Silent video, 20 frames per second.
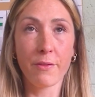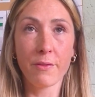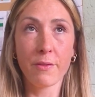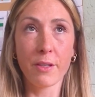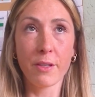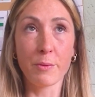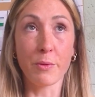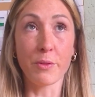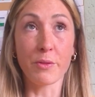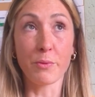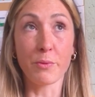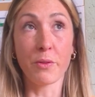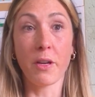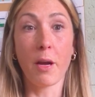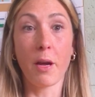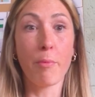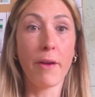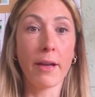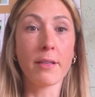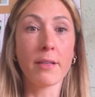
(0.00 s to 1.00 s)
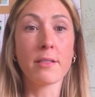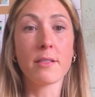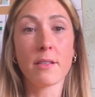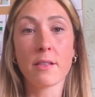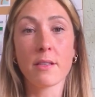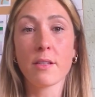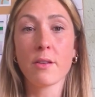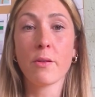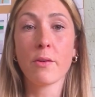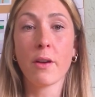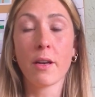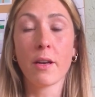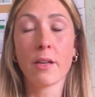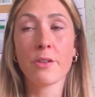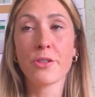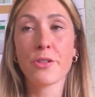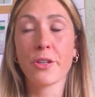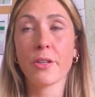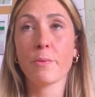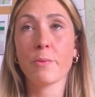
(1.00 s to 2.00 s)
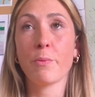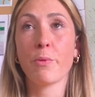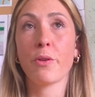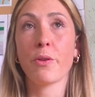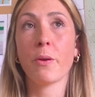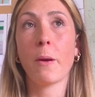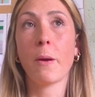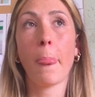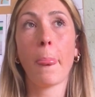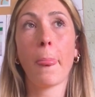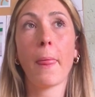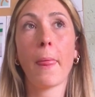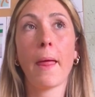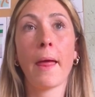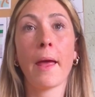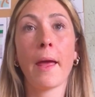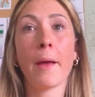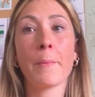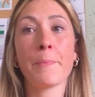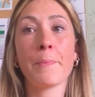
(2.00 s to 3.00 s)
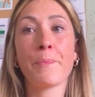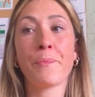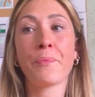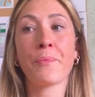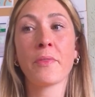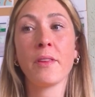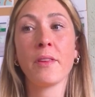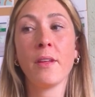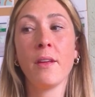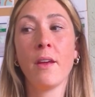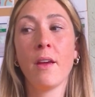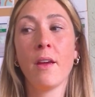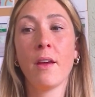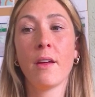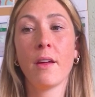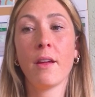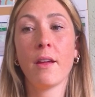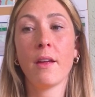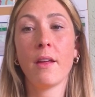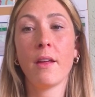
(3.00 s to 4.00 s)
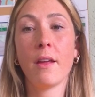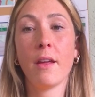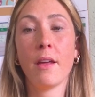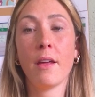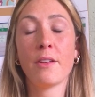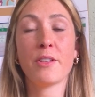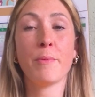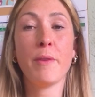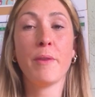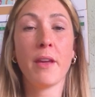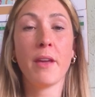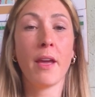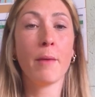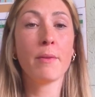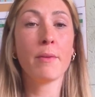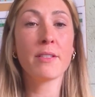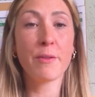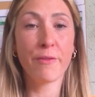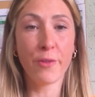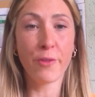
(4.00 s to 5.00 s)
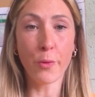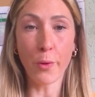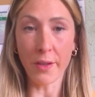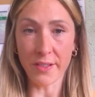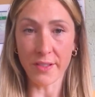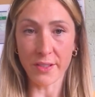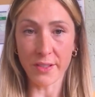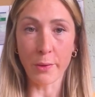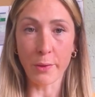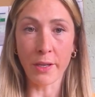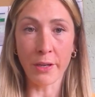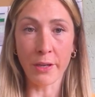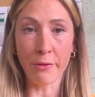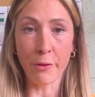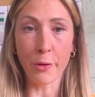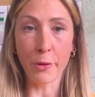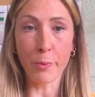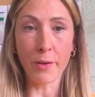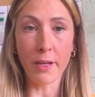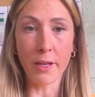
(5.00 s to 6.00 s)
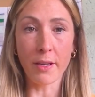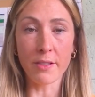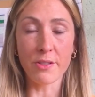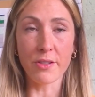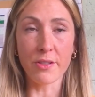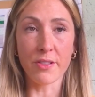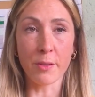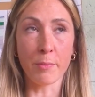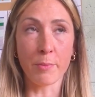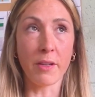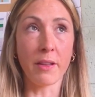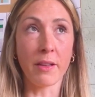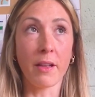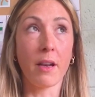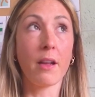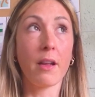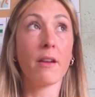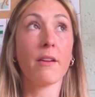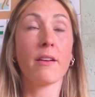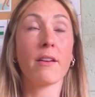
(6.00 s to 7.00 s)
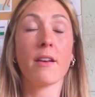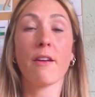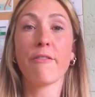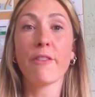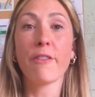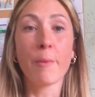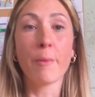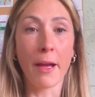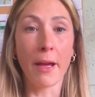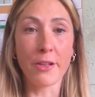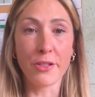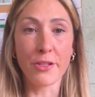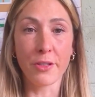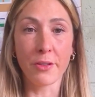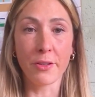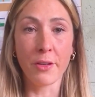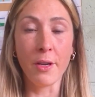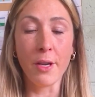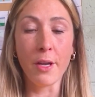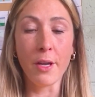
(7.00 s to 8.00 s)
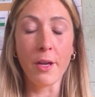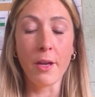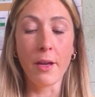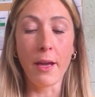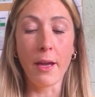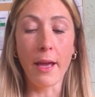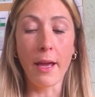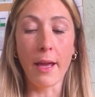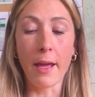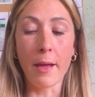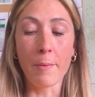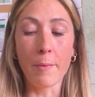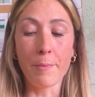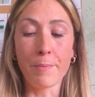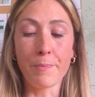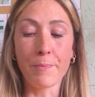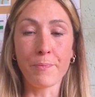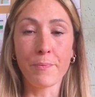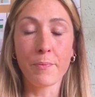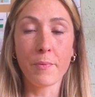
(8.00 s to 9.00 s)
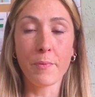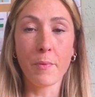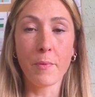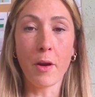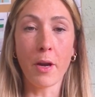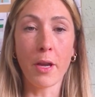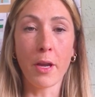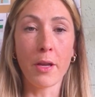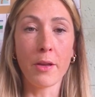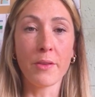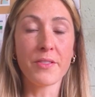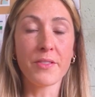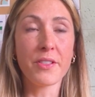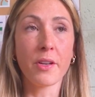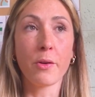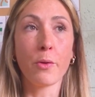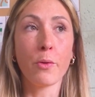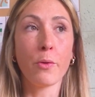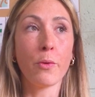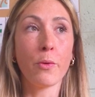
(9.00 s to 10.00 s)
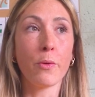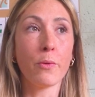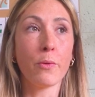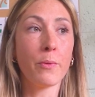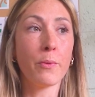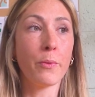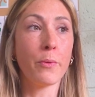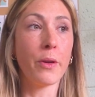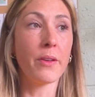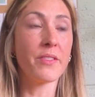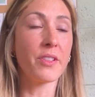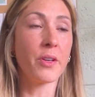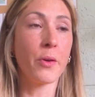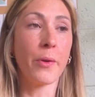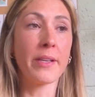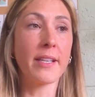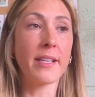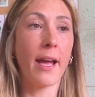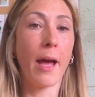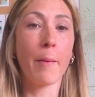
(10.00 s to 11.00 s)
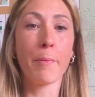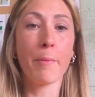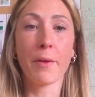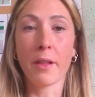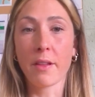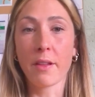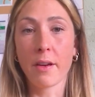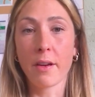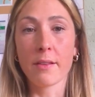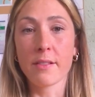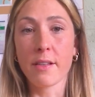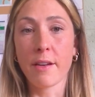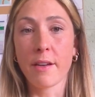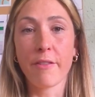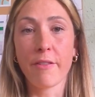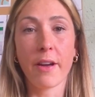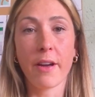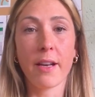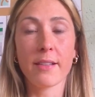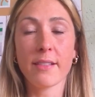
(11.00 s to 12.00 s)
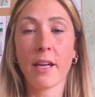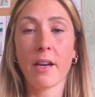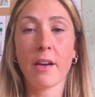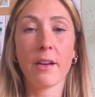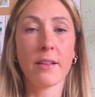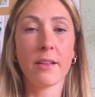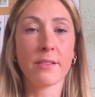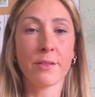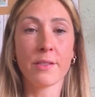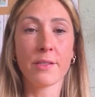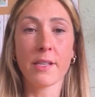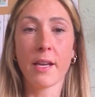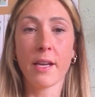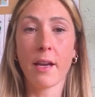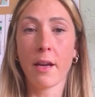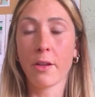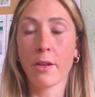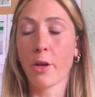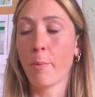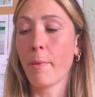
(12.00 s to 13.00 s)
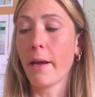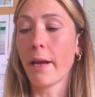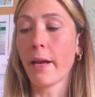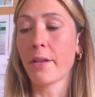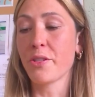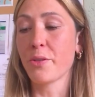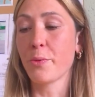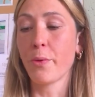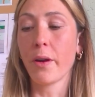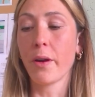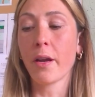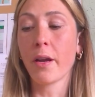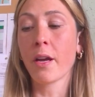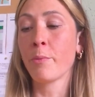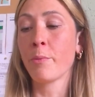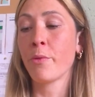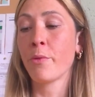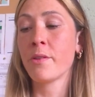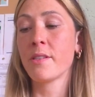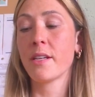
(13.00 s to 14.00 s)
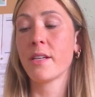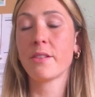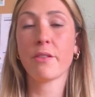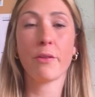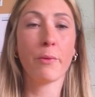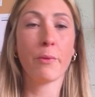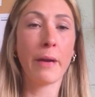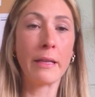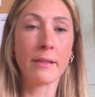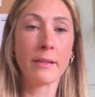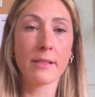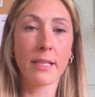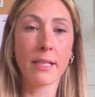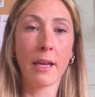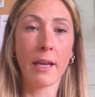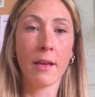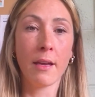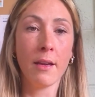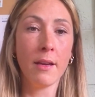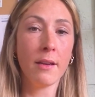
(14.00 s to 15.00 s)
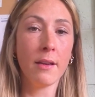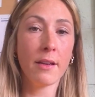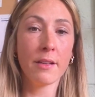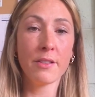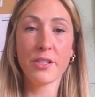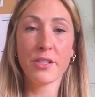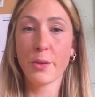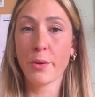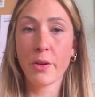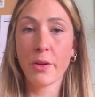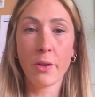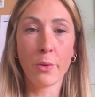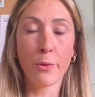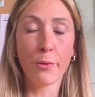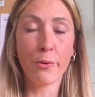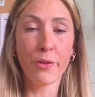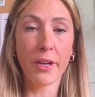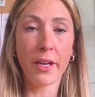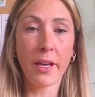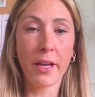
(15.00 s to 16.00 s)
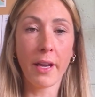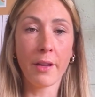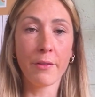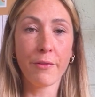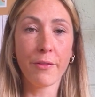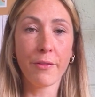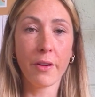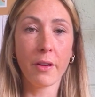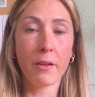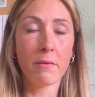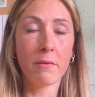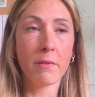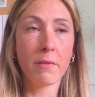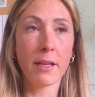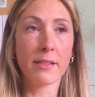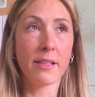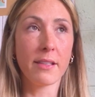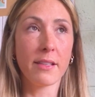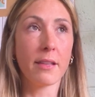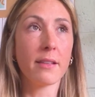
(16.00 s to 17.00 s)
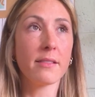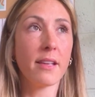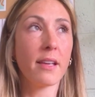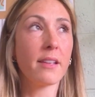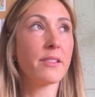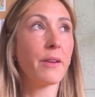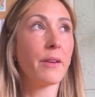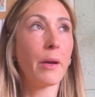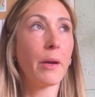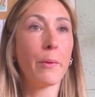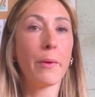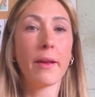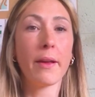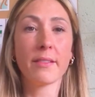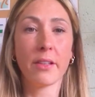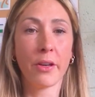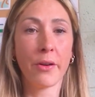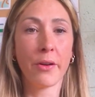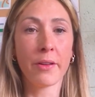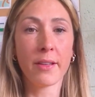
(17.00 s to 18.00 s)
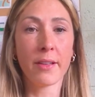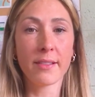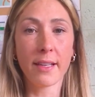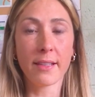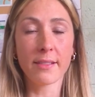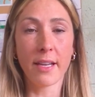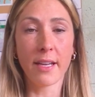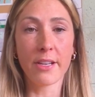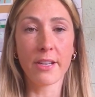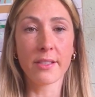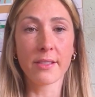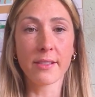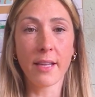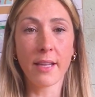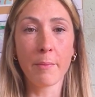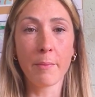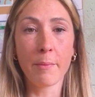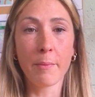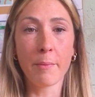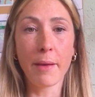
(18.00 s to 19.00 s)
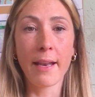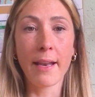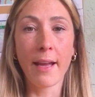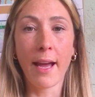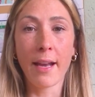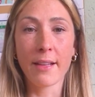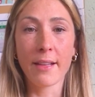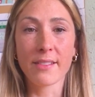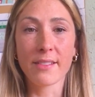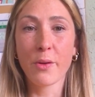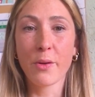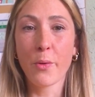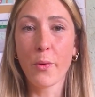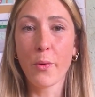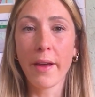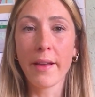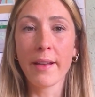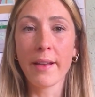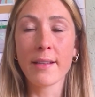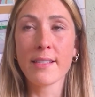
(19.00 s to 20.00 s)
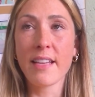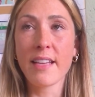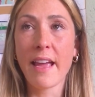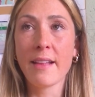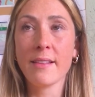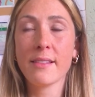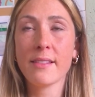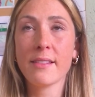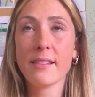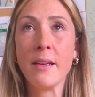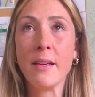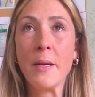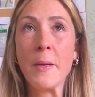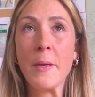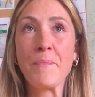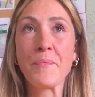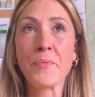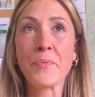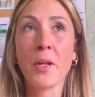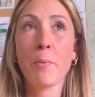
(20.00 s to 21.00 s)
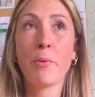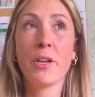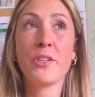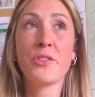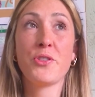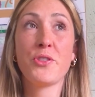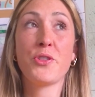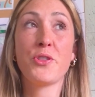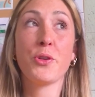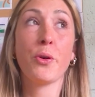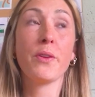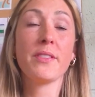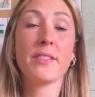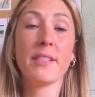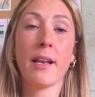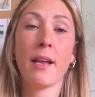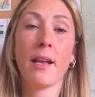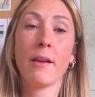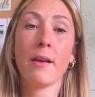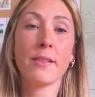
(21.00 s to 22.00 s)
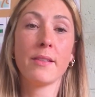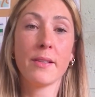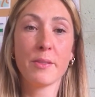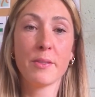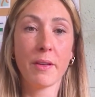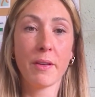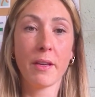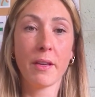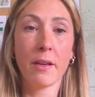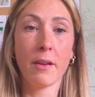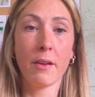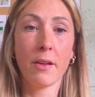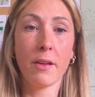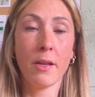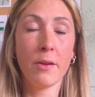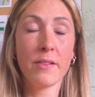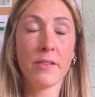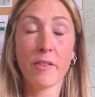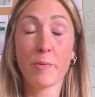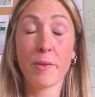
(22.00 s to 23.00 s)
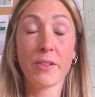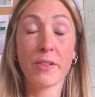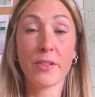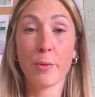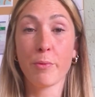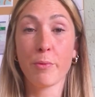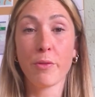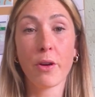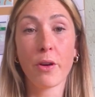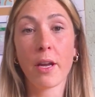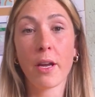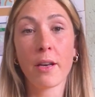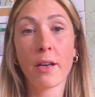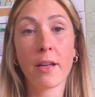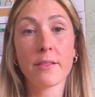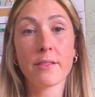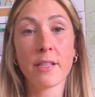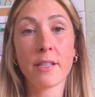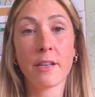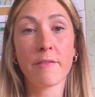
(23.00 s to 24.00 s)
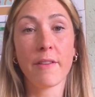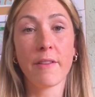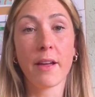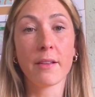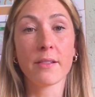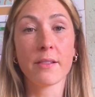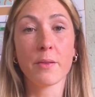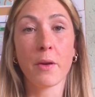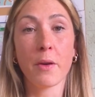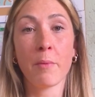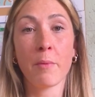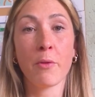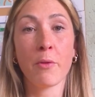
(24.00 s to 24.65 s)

suppose one got pregnant and two got injured, but to be able to focus solely on rugby is just something that I could never imagine. We used to go into camp on a Thursday, Friday, Saturday, Sunday. I'd come back into work on a Monday through Wednesday and do it all over again for, let's say, the 6 or 8 weeks that you're in the Six Nations campaign. And it's quite intense, but it just allows you have to be super organised in advance. So I'm